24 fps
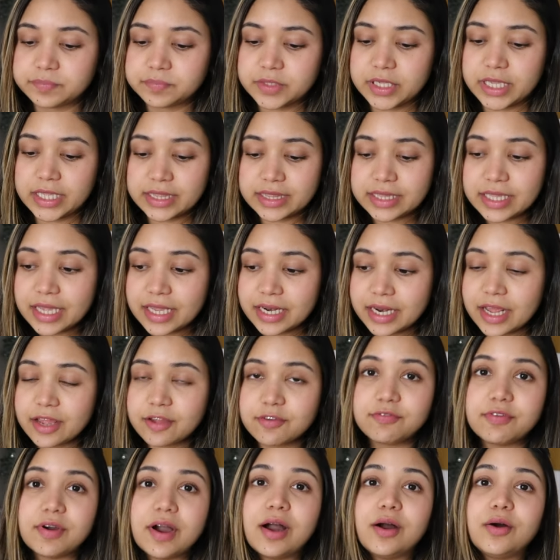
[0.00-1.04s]
And then I
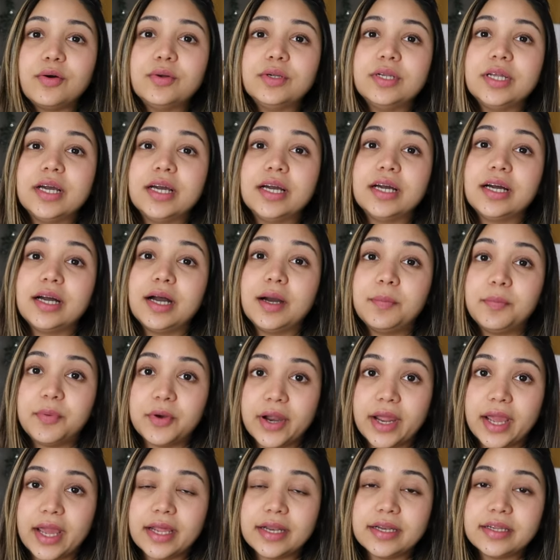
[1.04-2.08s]
found a
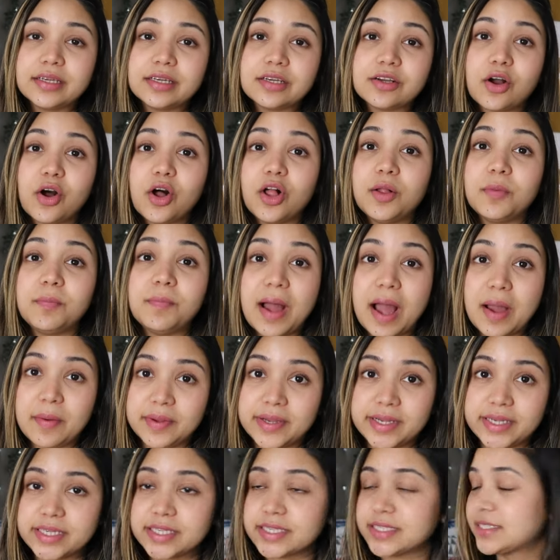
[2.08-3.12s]
brand called
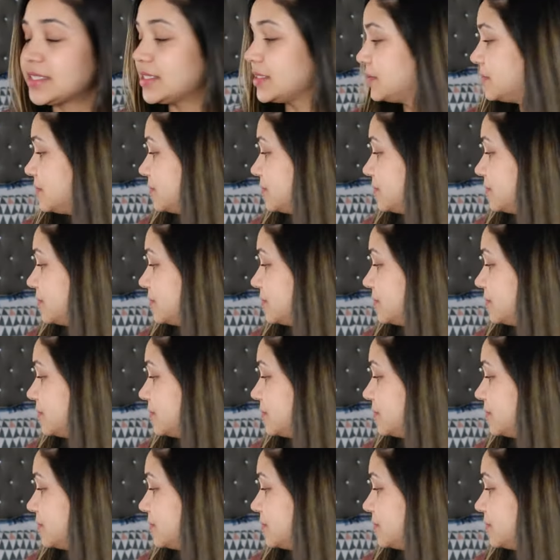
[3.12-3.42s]
Bammax.